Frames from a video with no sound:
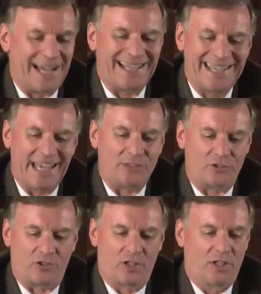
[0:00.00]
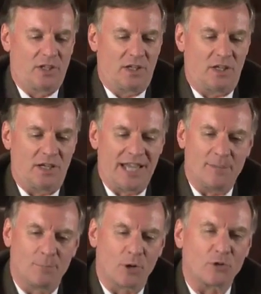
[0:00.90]
against
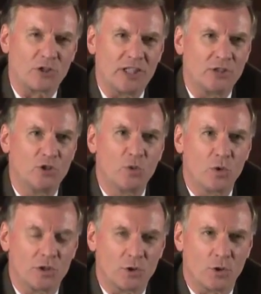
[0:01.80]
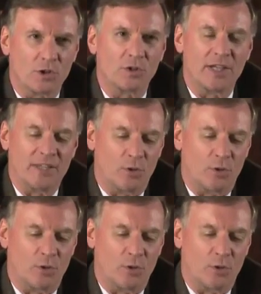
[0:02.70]
a burgeoning New World Order,